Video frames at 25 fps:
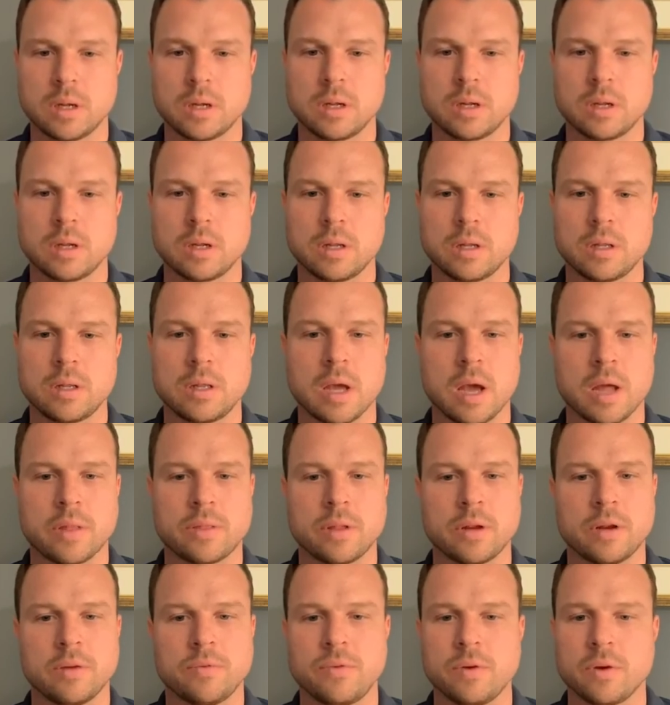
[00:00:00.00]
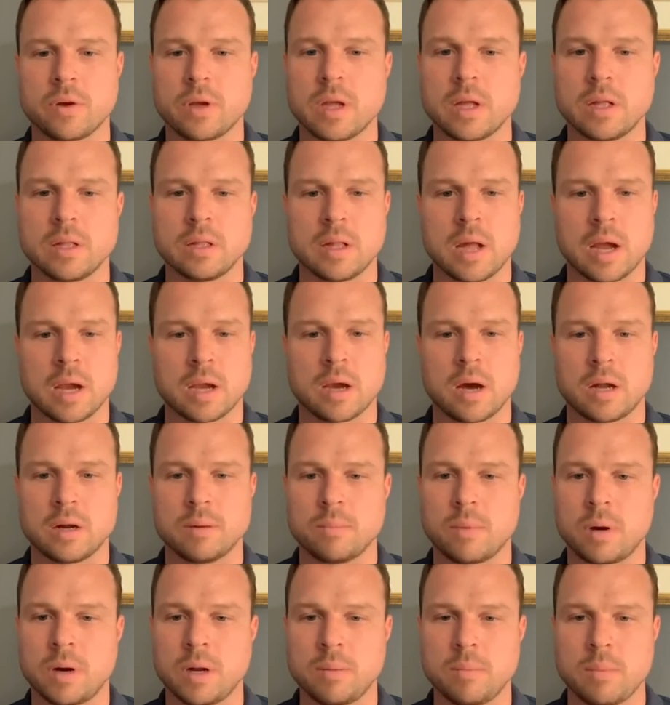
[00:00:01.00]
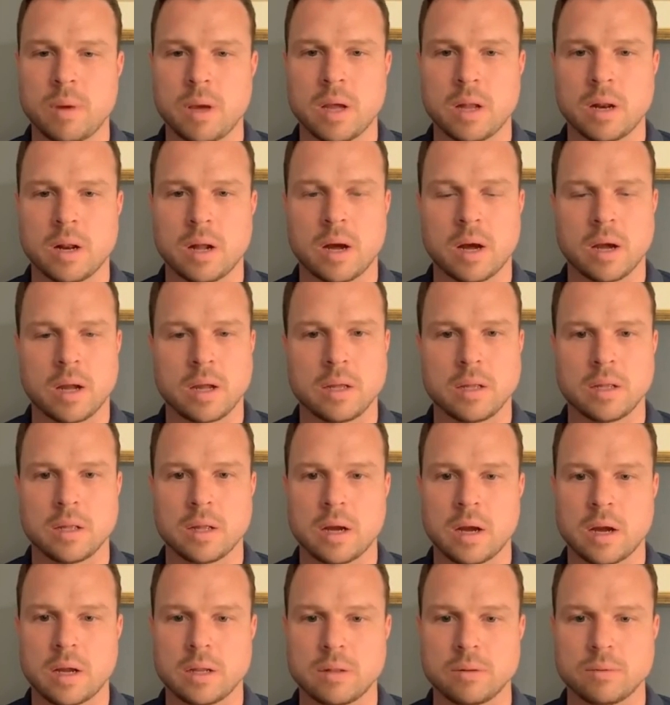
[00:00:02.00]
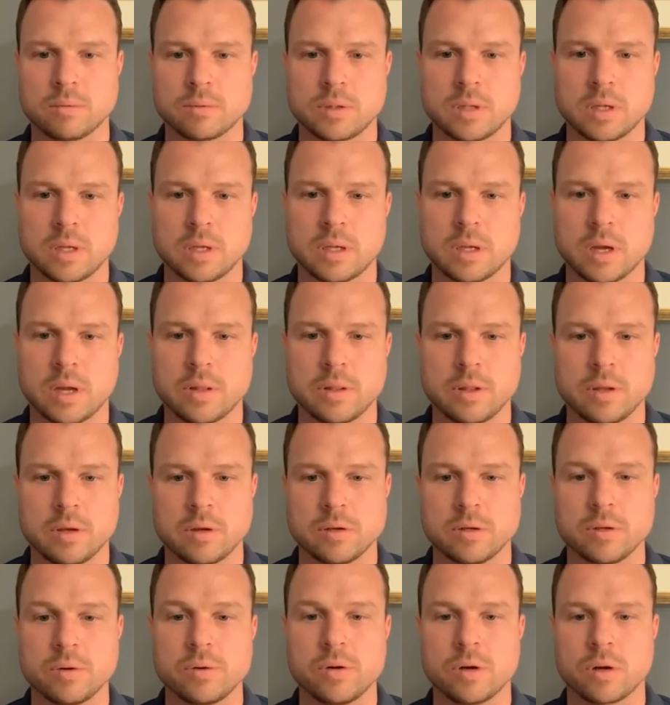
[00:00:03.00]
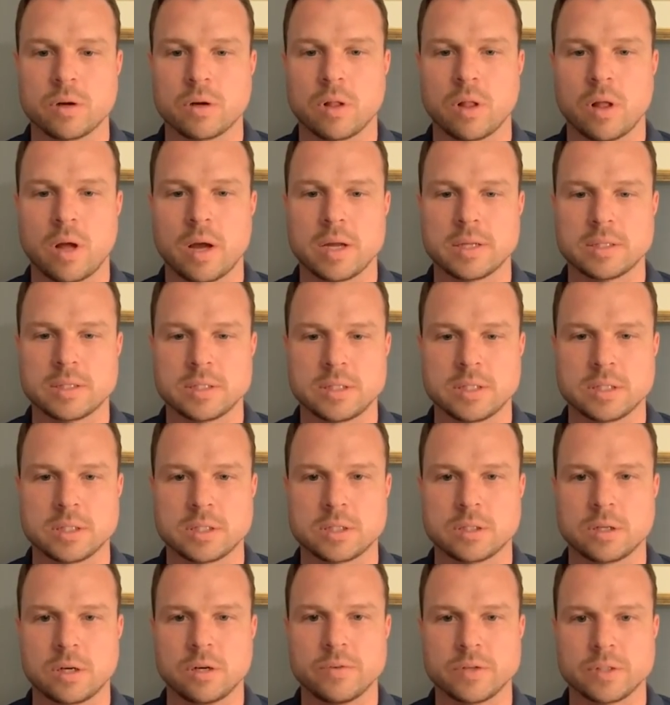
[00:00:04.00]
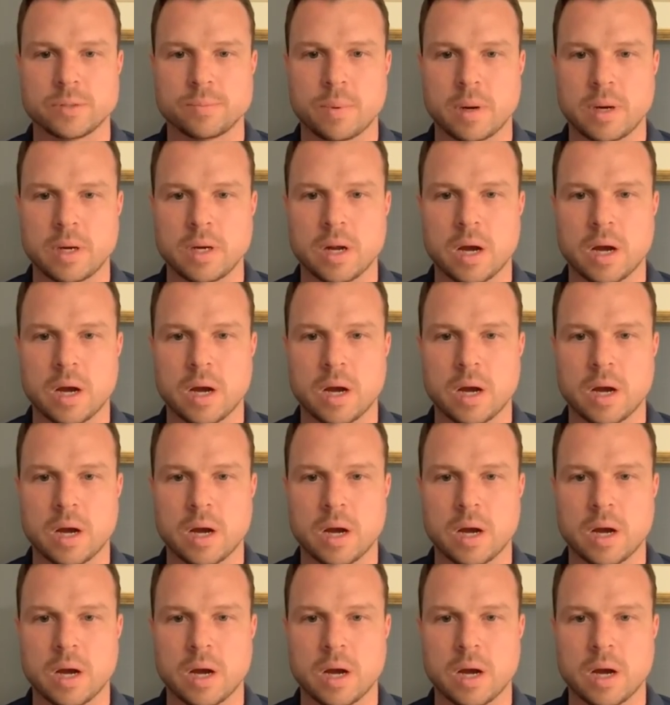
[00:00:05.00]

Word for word: Yeah, then if you're getting that kind of money, man, I, I don't think I think you're doing your clients a disservice by not